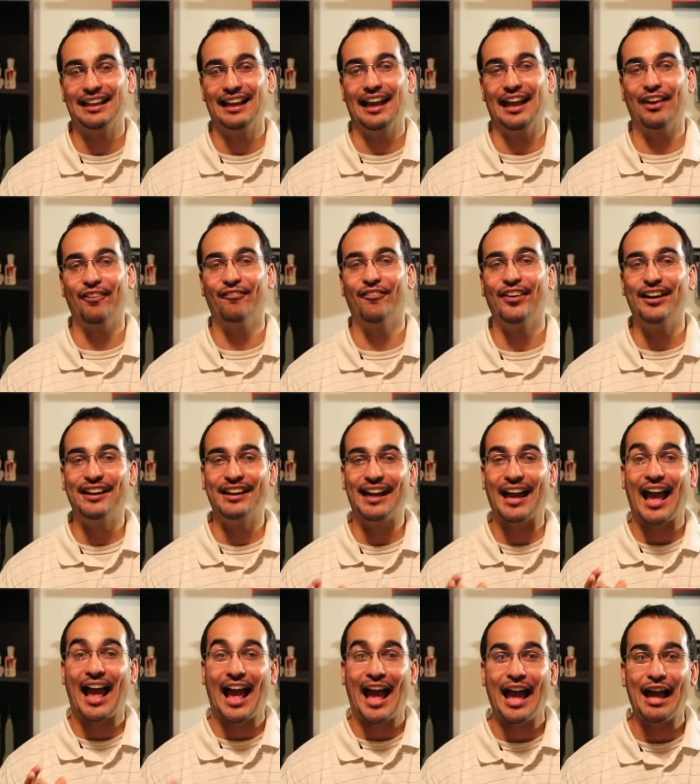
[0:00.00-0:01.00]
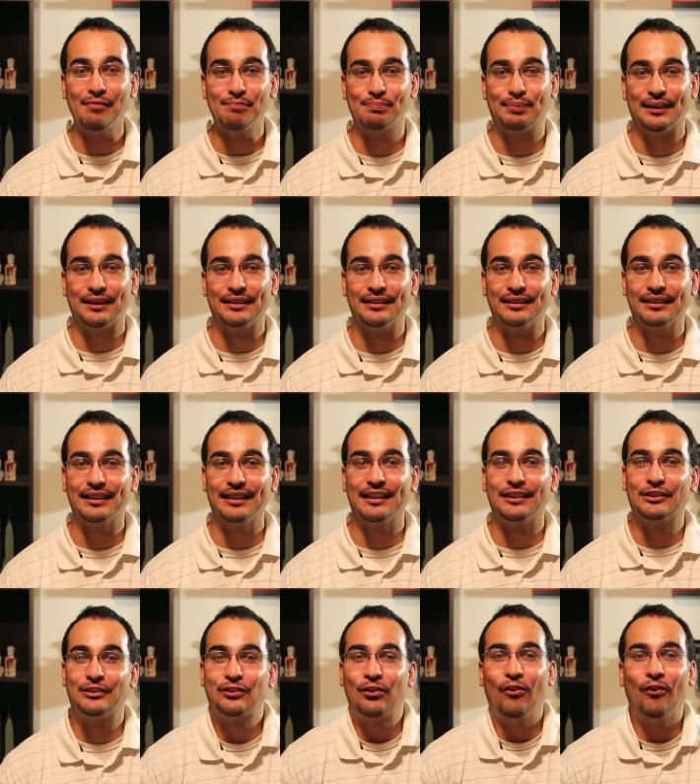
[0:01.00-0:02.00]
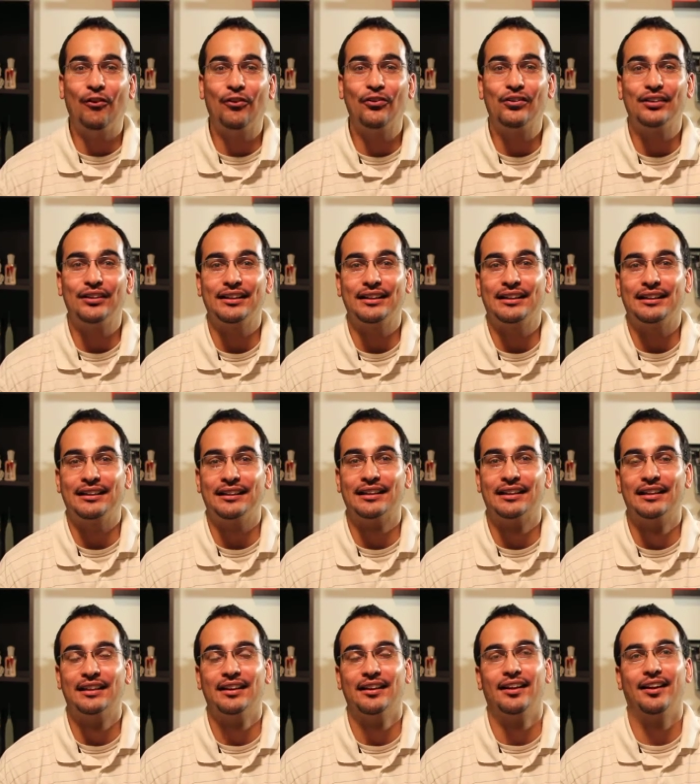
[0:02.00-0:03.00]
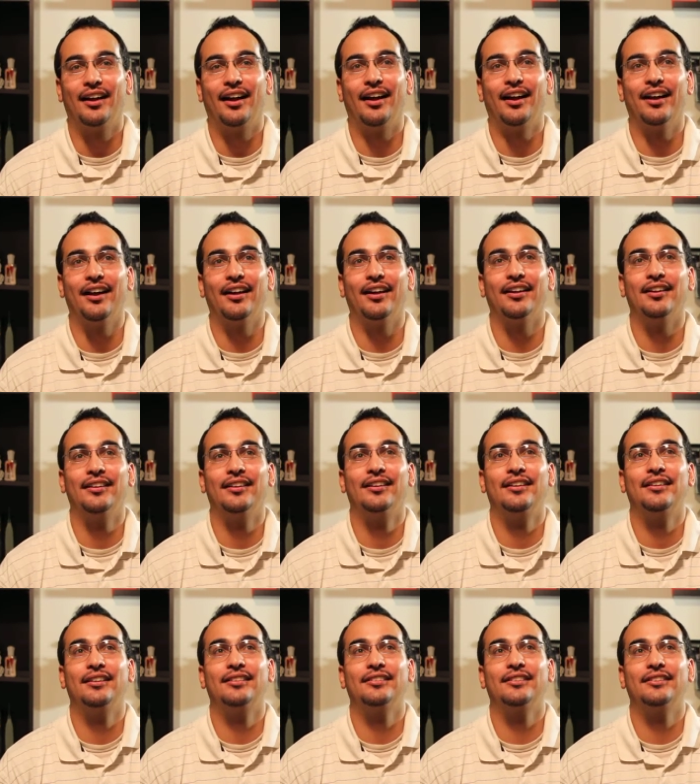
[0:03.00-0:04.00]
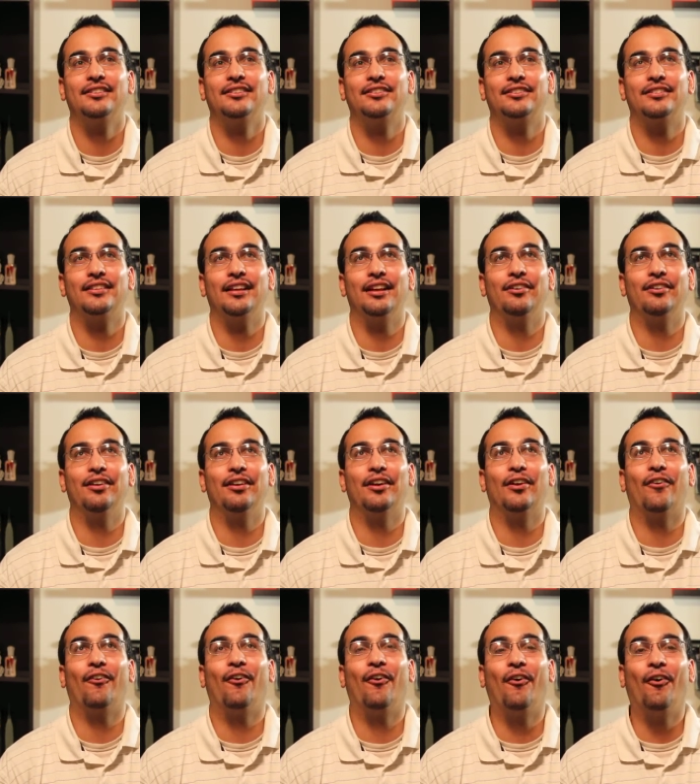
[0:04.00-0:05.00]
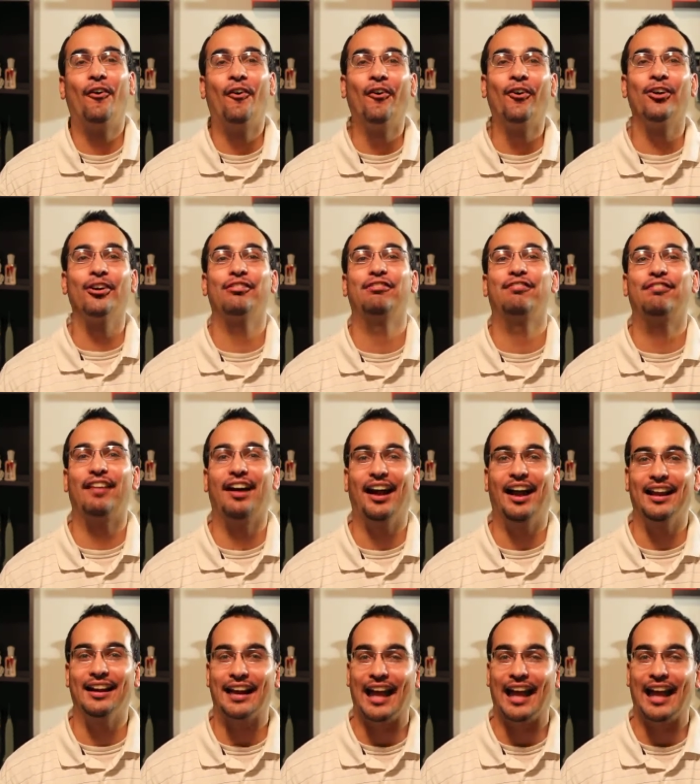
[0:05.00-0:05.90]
And when it happened, it totally uh, it, it horrified